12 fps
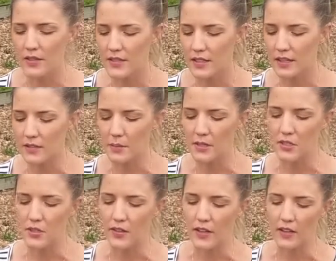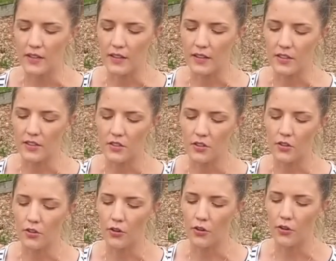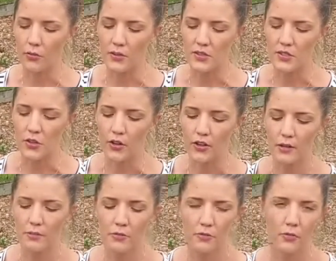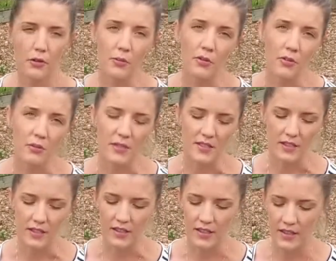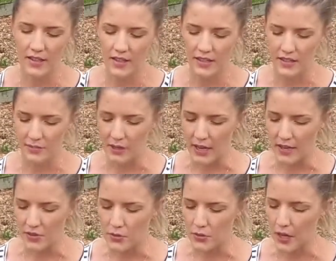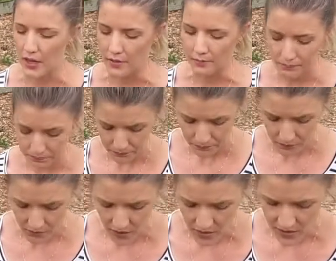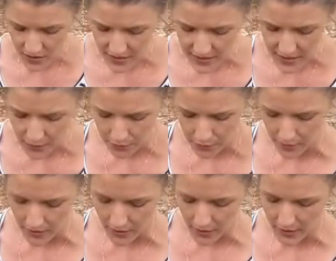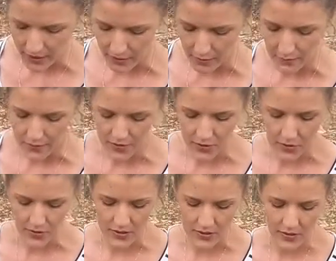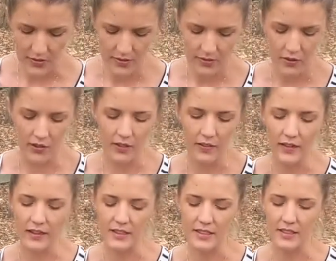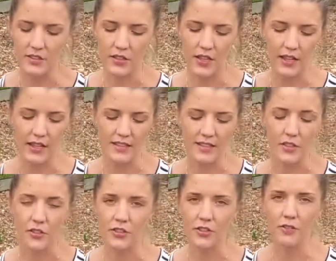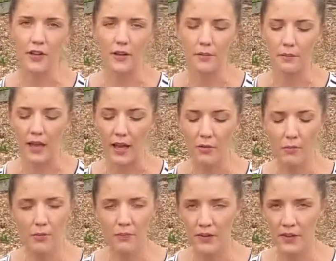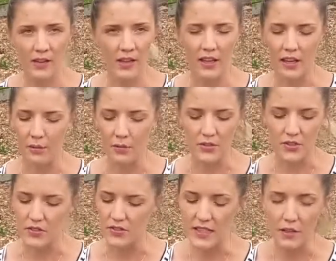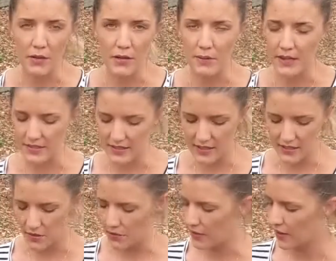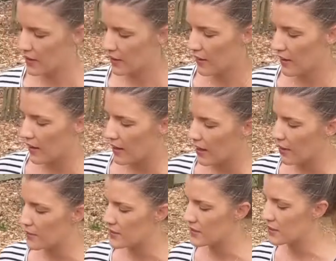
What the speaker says: and by doing that they're just going to grow a little bit stronger before we move them into my outdoor garden. So to start off with, I have soaking these into a solution of kelp, also seaweed mix, that sort of thing. This is the